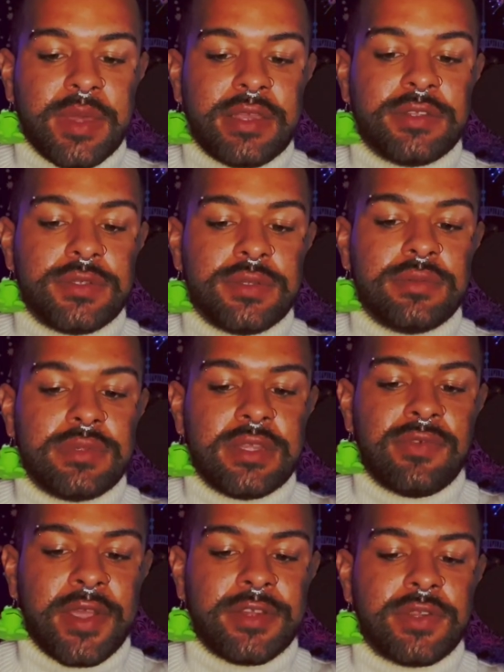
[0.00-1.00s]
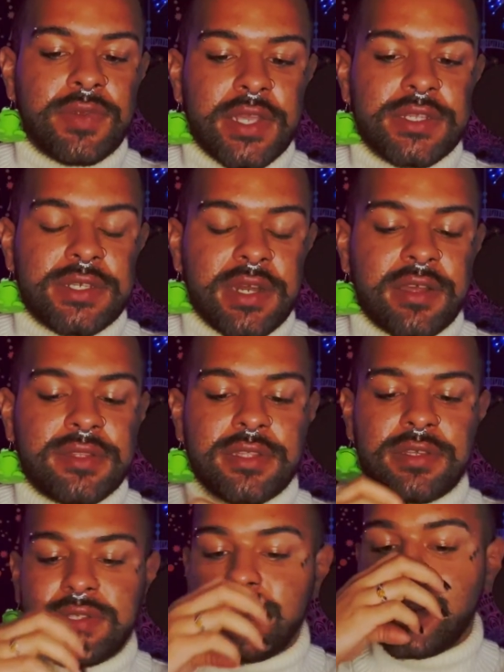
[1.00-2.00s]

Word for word: into the right direction on things.